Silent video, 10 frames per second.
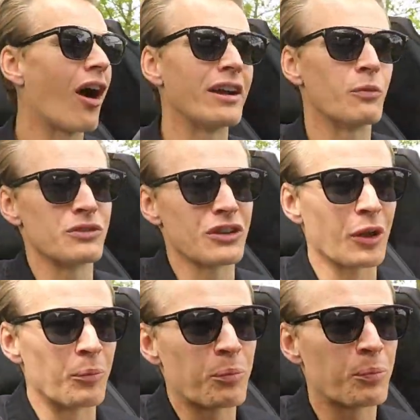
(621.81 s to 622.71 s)
It was a
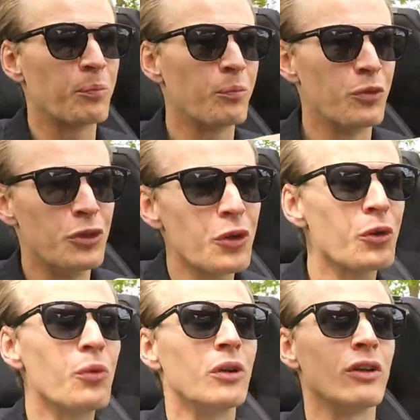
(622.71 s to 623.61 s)

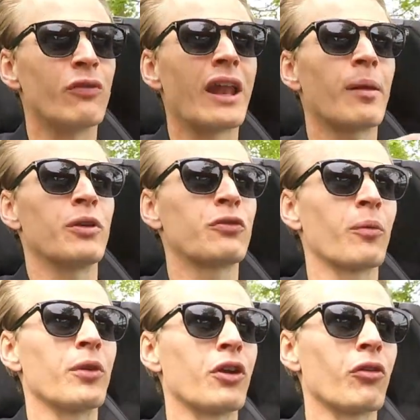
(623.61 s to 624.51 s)
new development from
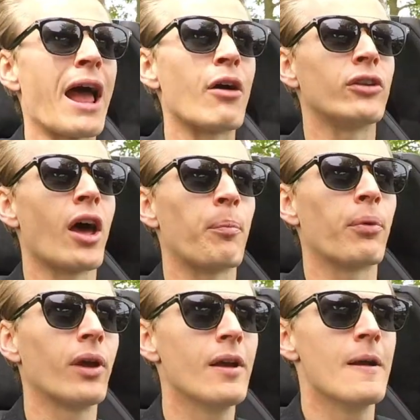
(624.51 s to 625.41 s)
the ground up
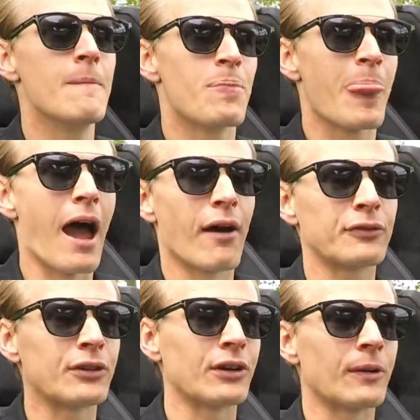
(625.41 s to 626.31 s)

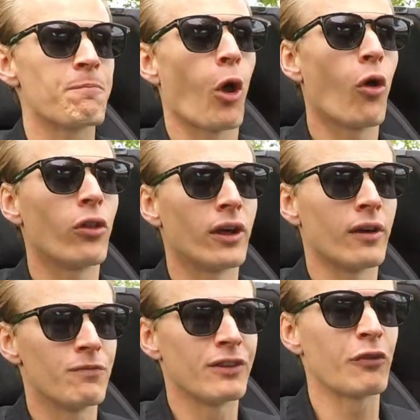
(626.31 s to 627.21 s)
after all the
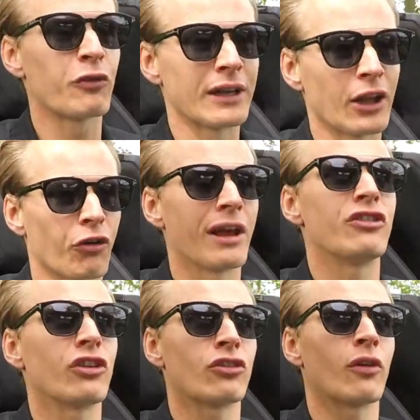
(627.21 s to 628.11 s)
different
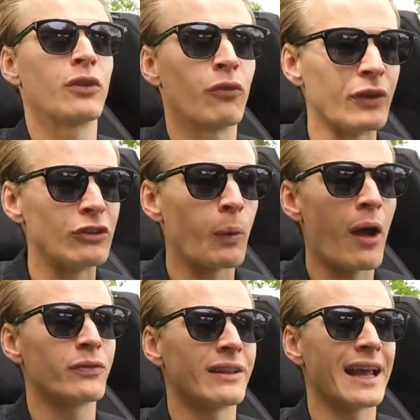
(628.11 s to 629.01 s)
iterations of the
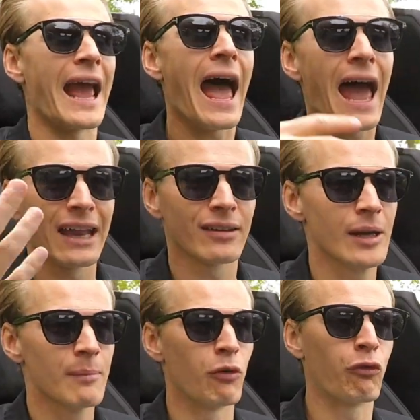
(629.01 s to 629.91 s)
V12 that they had
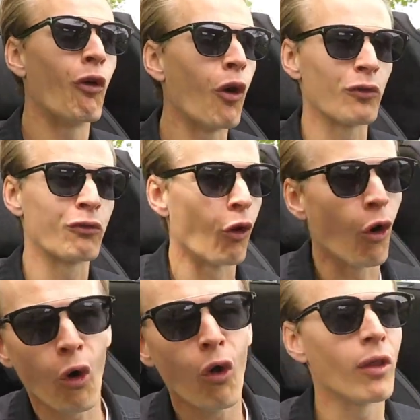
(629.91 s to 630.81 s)
before for
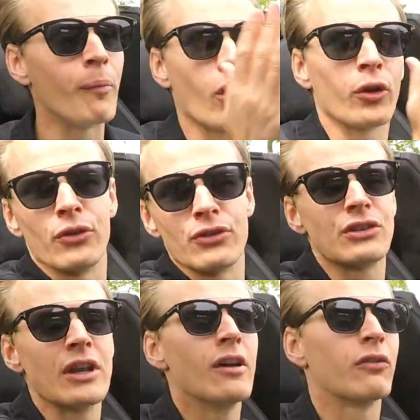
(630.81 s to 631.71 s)
all the models
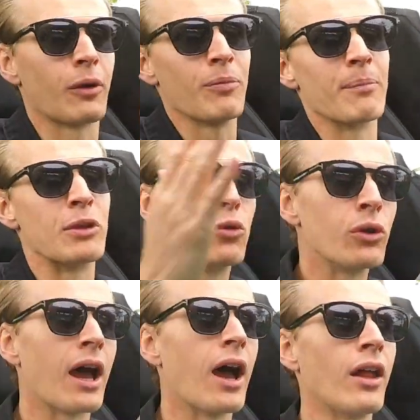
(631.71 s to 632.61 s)
from the
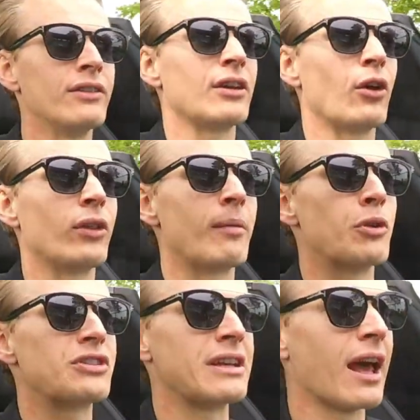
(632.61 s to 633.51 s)
Miura until the
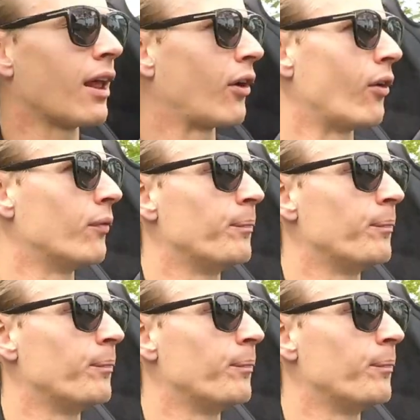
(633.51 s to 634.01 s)
Murcielago.